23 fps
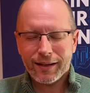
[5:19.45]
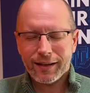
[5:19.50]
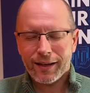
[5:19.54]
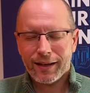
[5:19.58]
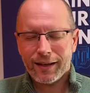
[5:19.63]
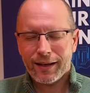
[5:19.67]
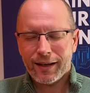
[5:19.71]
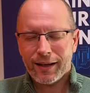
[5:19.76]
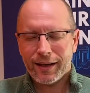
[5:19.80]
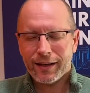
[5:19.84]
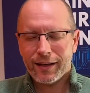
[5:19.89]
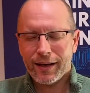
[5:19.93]

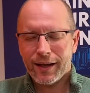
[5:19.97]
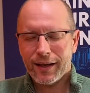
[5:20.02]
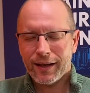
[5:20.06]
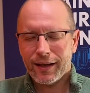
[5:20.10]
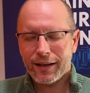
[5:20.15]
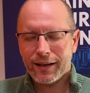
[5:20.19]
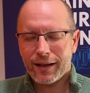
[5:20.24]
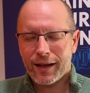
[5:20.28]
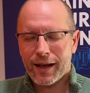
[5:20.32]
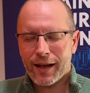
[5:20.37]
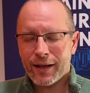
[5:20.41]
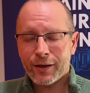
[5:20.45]

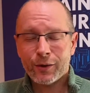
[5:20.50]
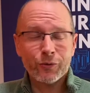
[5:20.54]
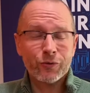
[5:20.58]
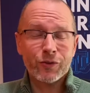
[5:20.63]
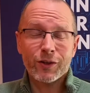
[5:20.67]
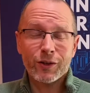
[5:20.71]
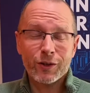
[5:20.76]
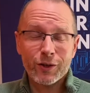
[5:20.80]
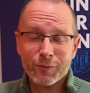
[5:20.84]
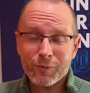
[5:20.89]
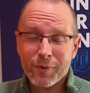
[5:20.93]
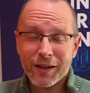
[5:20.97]
I don't
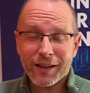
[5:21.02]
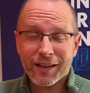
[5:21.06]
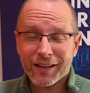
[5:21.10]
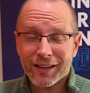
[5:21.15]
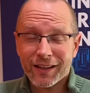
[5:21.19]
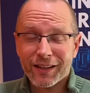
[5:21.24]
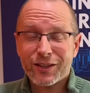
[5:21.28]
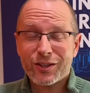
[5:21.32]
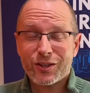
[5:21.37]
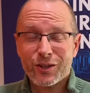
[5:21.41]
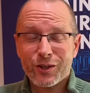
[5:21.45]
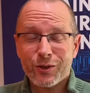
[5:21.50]
think you're making
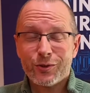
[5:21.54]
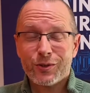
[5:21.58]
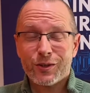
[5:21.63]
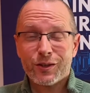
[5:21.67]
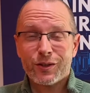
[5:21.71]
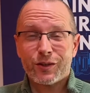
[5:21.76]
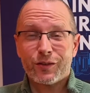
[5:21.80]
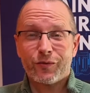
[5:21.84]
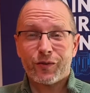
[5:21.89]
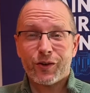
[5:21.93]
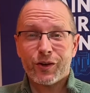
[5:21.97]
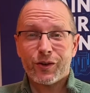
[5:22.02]

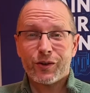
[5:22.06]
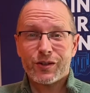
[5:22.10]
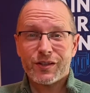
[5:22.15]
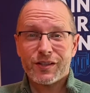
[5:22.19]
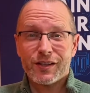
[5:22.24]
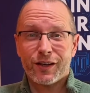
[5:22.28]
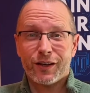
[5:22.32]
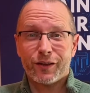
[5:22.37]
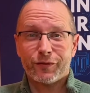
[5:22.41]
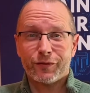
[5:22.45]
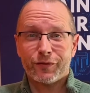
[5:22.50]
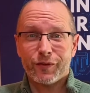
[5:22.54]
excuses for
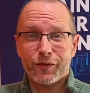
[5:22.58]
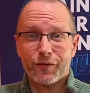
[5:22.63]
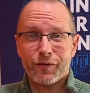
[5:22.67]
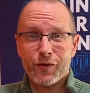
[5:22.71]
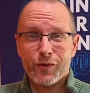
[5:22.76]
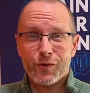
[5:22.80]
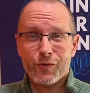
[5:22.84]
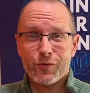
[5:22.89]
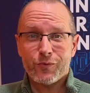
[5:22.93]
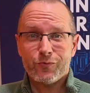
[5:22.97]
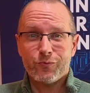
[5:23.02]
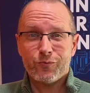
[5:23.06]
yourself if
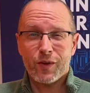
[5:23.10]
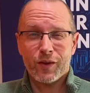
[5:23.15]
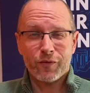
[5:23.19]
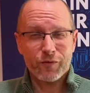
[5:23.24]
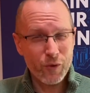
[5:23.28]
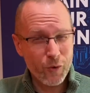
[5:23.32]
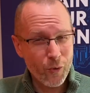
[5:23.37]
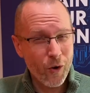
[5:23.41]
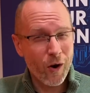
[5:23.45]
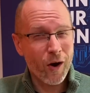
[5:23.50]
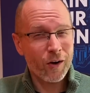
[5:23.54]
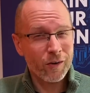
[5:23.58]

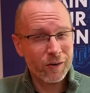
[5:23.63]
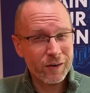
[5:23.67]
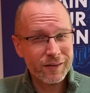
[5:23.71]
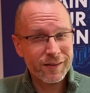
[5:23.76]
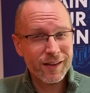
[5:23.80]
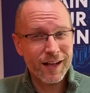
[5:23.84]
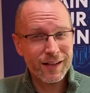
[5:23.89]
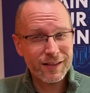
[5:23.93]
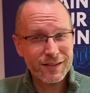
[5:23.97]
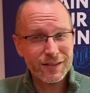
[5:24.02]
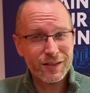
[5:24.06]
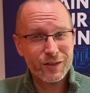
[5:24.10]
you are in
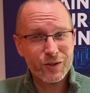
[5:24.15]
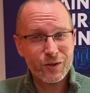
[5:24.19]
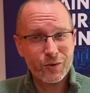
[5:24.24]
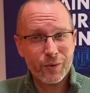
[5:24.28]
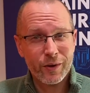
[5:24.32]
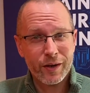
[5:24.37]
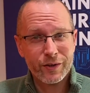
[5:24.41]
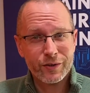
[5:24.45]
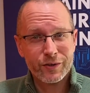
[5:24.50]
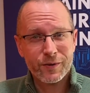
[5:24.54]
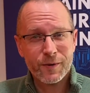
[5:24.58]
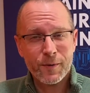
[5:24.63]
that
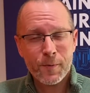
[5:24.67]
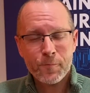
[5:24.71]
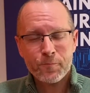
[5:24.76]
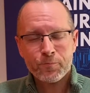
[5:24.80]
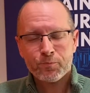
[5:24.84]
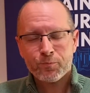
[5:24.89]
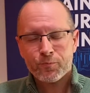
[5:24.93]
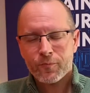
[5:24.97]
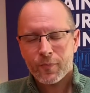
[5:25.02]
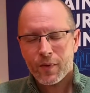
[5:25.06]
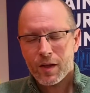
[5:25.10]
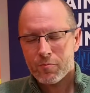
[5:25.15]
situation,
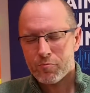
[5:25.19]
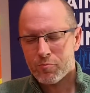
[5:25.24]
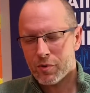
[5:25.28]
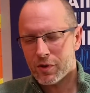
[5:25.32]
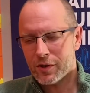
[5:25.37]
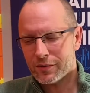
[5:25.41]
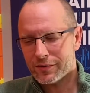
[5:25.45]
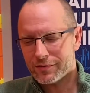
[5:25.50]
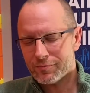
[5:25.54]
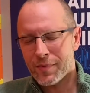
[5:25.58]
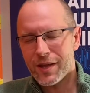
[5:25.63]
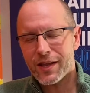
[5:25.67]

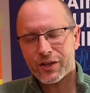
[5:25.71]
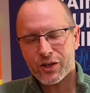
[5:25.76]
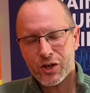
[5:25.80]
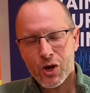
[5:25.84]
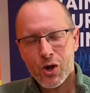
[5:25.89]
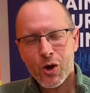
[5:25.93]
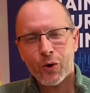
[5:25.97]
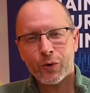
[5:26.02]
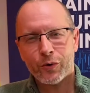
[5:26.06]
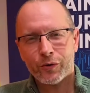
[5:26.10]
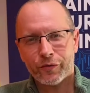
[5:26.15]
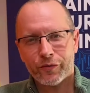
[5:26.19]
but make
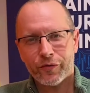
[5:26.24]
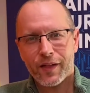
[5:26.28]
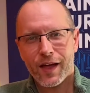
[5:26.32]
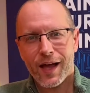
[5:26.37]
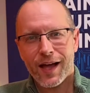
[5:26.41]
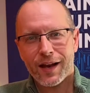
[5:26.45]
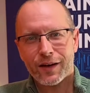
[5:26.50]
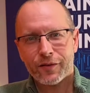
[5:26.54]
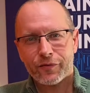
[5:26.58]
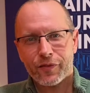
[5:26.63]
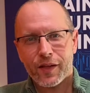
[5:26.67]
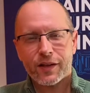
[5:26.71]
note of
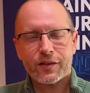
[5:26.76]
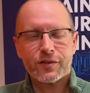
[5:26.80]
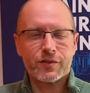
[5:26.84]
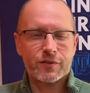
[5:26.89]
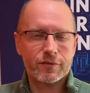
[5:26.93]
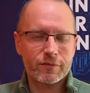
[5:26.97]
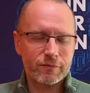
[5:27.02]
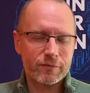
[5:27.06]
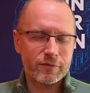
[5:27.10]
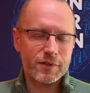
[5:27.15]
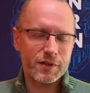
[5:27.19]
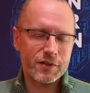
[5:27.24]
that. If that's
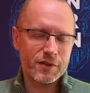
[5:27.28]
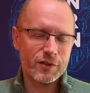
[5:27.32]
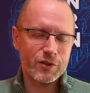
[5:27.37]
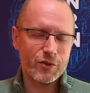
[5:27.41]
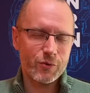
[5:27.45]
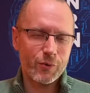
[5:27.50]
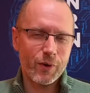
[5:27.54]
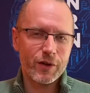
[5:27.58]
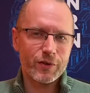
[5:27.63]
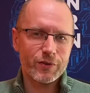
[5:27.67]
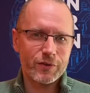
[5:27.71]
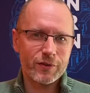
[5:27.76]
the
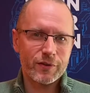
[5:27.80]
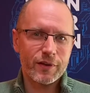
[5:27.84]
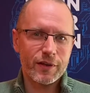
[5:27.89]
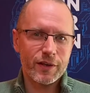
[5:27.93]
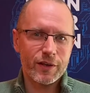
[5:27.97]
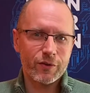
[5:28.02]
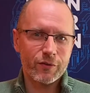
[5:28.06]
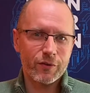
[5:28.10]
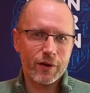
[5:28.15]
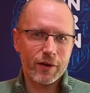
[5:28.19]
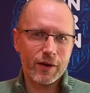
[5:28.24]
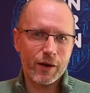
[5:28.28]
situation that
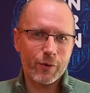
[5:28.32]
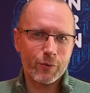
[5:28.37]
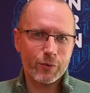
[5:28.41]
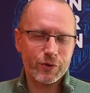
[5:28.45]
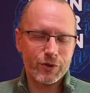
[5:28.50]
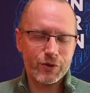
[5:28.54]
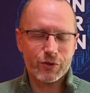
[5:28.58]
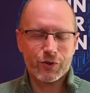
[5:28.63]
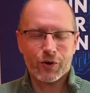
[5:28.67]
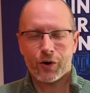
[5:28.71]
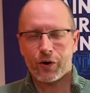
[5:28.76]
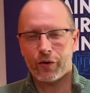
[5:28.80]
you're in, I would
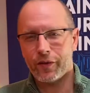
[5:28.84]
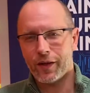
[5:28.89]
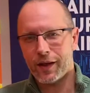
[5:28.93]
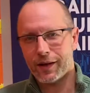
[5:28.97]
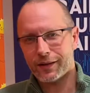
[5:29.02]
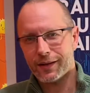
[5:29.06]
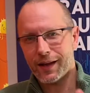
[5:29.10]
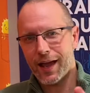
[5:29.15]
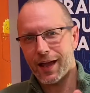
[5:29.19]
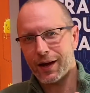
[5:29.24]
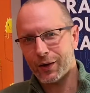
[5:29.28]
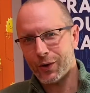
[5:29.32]
just call that
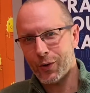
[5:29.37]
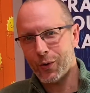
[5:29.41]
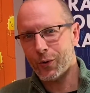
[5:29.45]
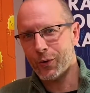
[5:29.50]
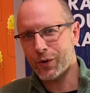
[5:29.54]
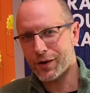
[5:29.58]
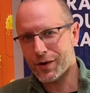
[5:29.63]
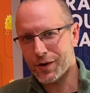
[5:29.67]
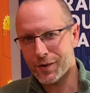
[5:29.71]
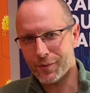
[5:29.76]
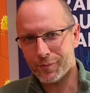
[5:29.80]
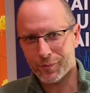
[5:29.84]

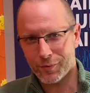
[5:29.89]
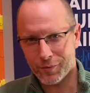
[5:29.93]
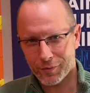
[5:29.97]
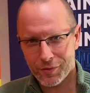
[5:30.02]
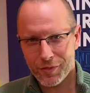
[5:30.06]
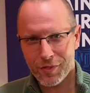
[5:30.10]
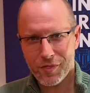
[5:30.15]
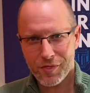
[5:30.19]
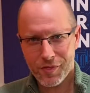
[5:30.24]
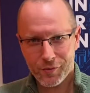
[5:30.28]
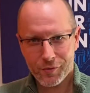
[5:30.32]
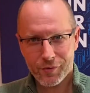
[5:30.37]
category number
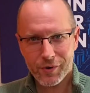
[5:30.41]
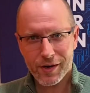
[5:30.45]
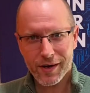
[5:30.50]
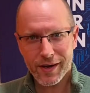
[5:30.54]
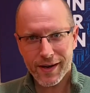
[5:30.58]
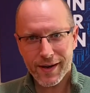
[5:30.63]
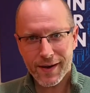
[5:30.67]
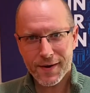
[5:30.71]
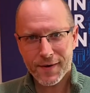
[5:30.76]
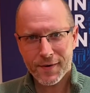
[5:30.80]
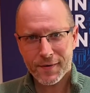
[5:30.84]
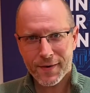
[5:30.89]

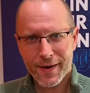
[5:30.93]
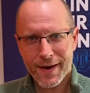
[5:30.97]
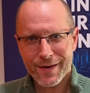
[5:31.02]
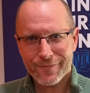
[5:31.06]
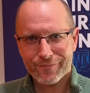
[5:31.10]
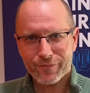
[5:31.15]
3. All right?